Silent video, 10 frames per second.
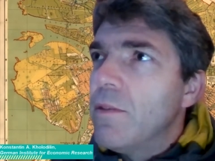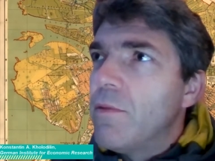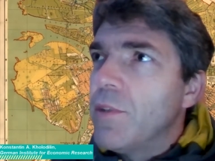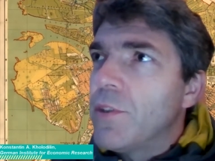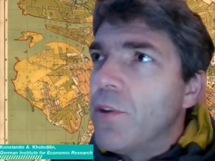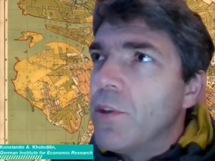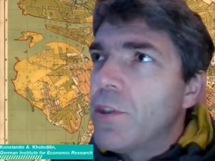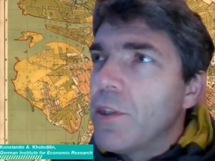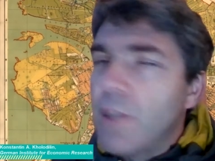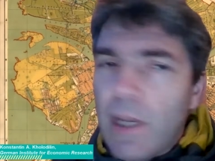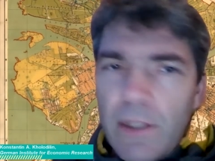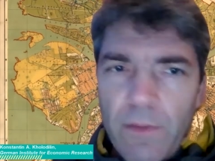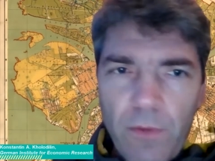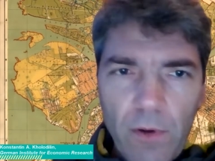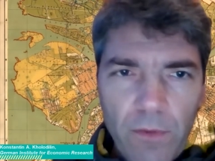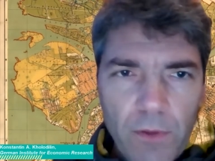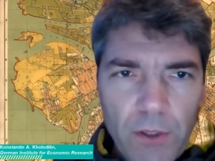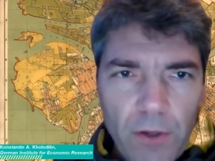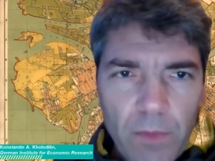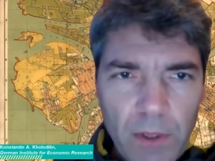research conducted for
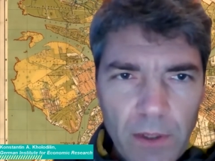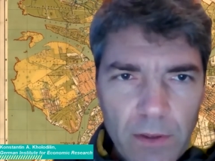Germany.